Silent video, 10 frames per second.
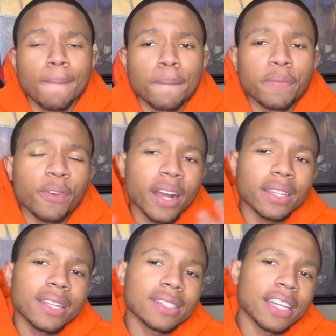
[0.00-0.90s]
If you already
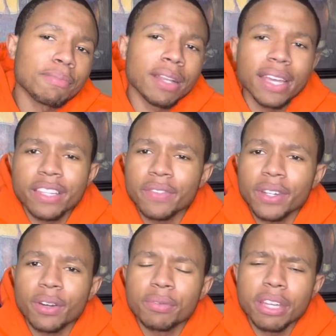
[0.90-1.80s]
didn't check out my last
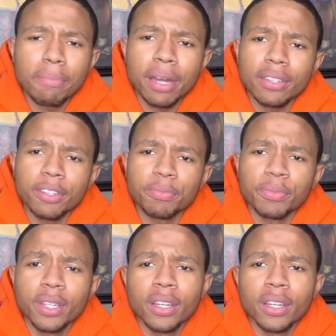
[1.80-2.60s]
video, talking about them